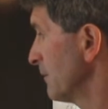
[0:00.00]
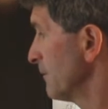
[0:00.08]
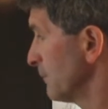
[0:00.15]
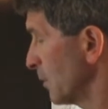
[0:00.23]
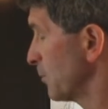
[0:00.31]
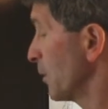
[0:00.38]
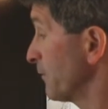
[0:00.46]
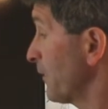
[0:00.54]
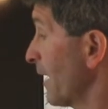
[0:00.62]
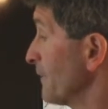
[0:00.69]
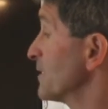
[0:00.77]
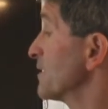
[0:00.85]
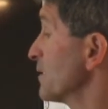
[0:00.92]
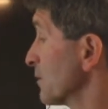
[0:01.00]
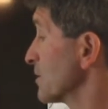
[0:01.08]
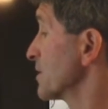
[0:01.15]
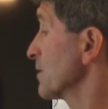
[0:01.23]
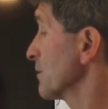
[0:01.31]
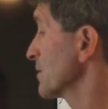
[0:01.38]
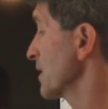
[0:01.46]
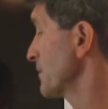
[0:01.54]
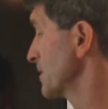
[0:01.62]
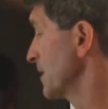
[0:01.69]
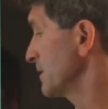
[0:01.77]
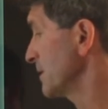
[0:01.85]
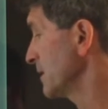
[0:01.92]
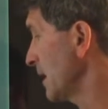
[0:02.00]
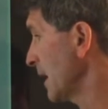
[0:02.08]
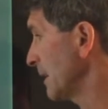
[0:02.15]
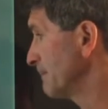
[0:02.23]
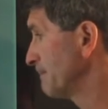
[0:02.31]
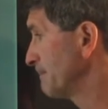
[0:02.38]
1.500 times 10 to the 8.